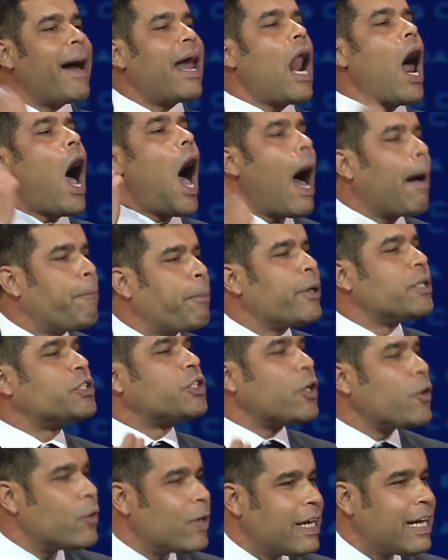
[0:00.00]

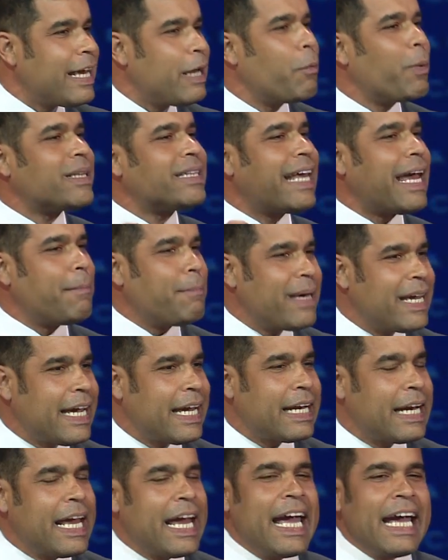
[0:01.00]
opportunity, what they
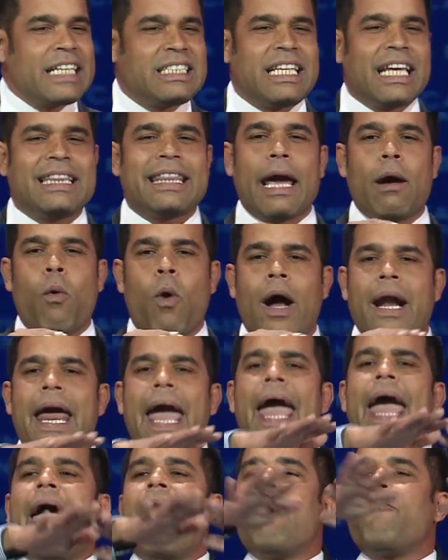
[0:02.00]
mean is that they want
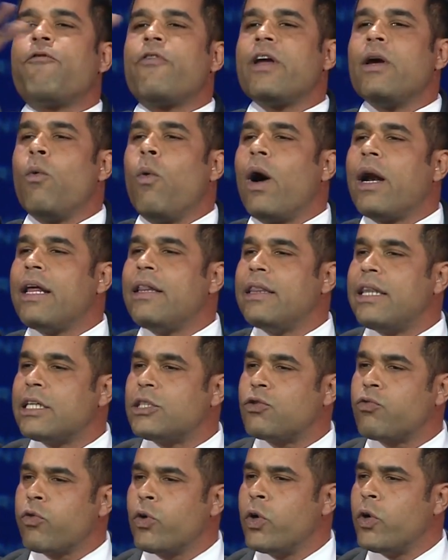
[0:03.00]
everyone in
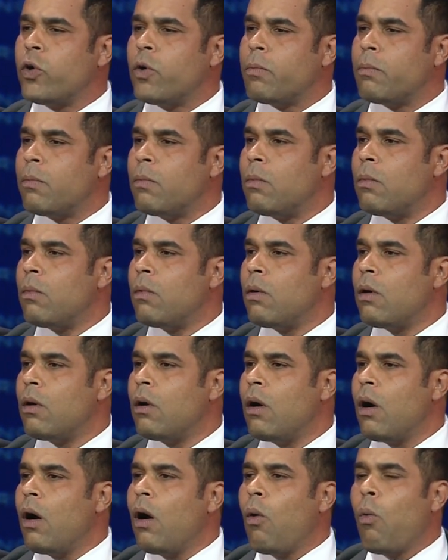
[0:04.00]
this room,
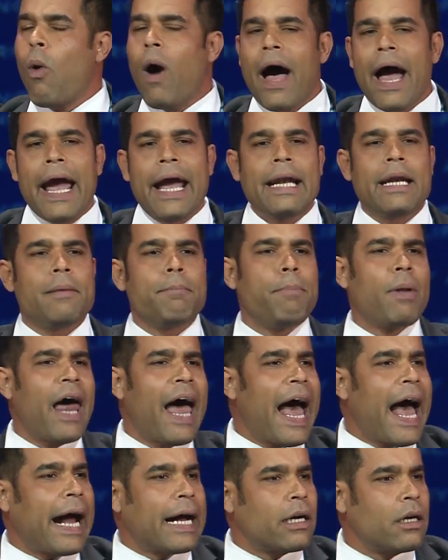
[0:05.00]
white and
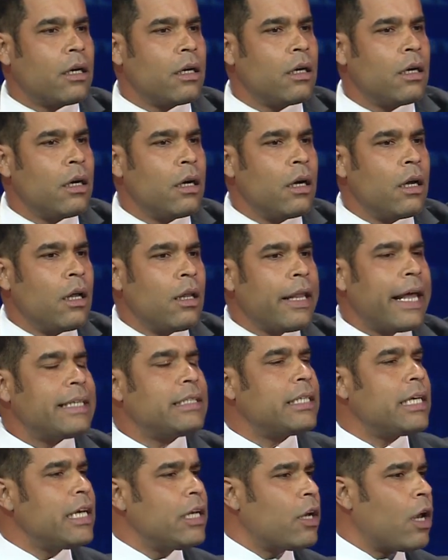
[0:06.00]
black,
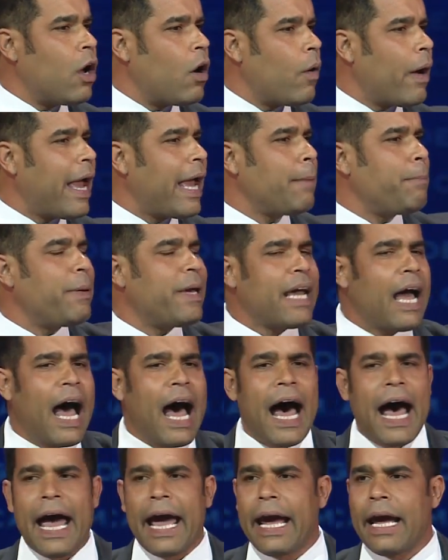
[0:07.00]
Latino,
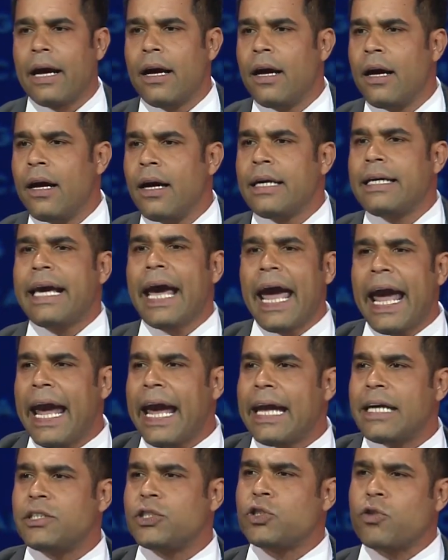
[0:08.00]
API,
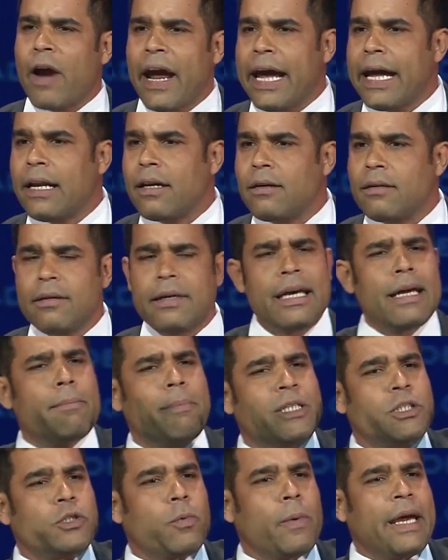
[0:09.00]
gay, straight, in
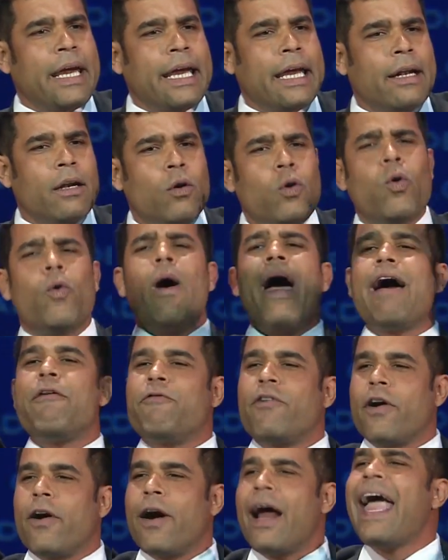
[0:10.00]
between,
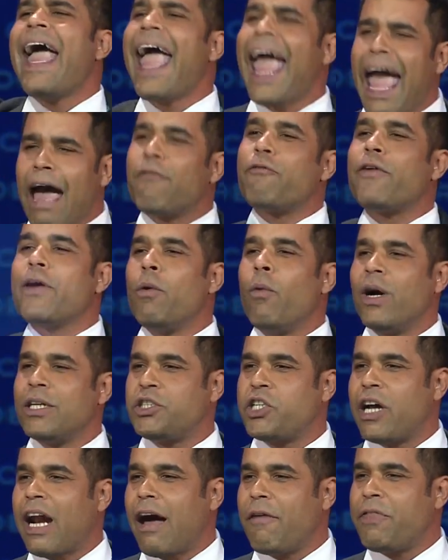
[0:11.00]
whoever, everyone
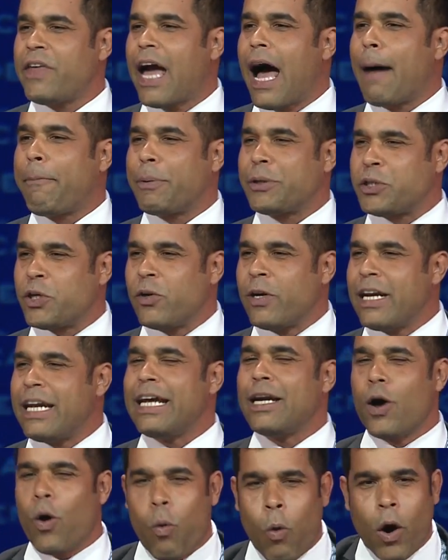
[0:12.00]
should have the opportunity
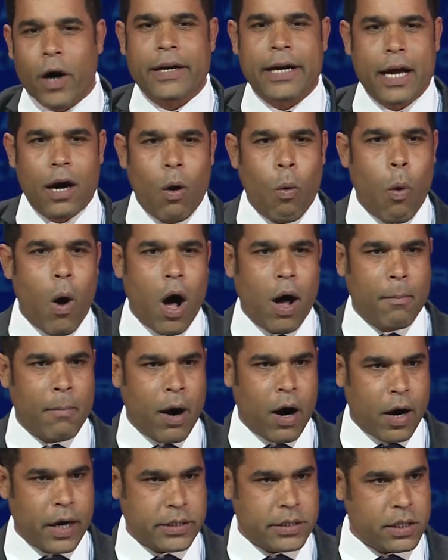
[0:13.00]
to work at a
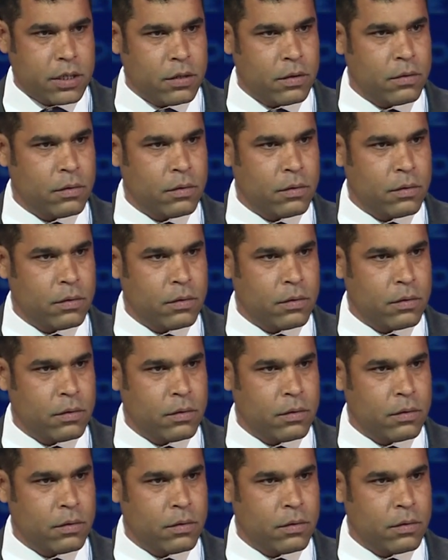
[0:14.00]
Walmart.